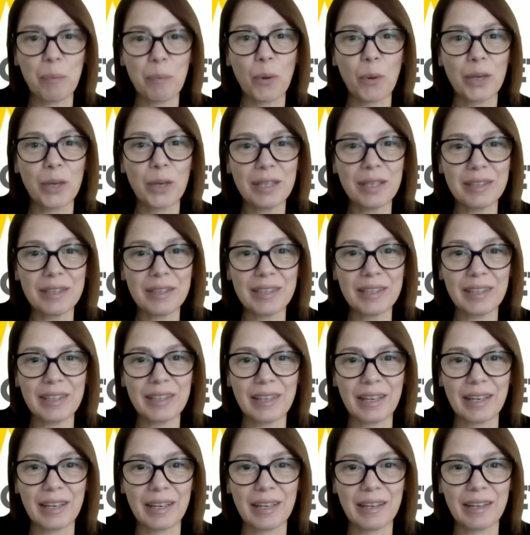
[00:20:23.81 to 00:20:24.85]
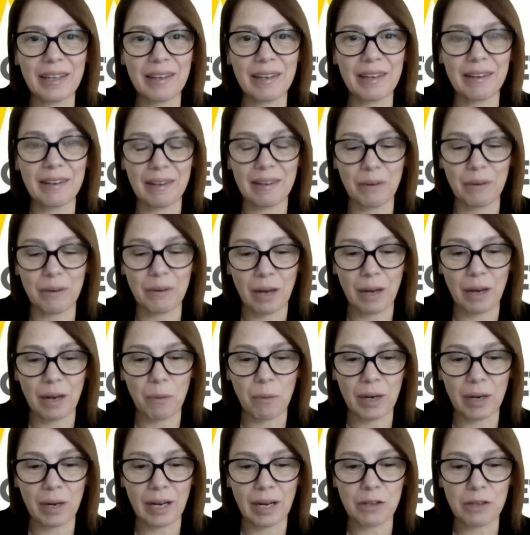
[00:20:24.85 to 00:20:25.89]
point on
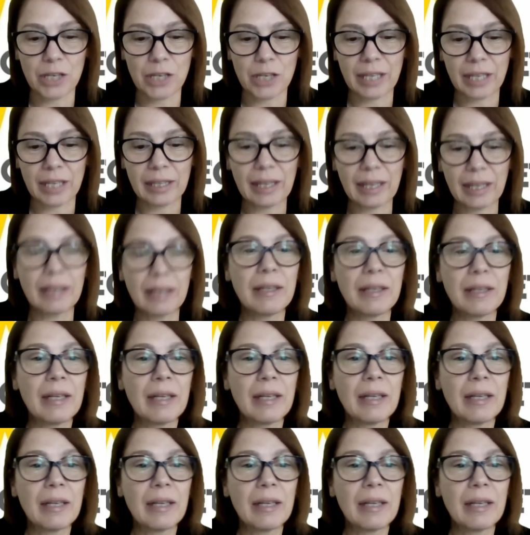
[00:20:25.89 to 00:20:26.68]
our agenda,